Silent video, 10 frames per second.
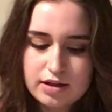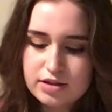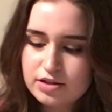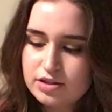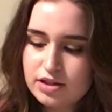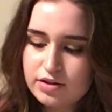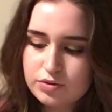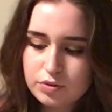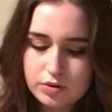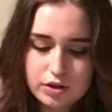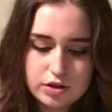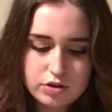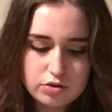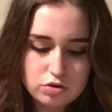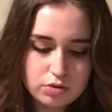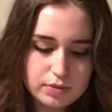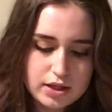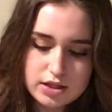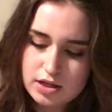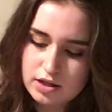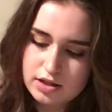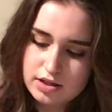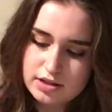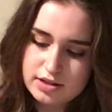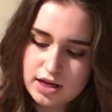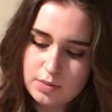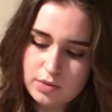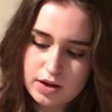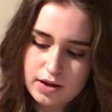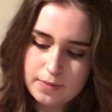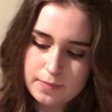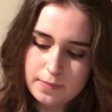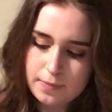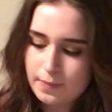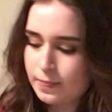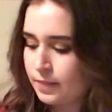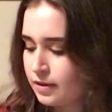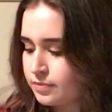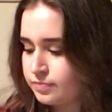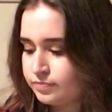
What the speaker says: so they're all normally turned the same way. It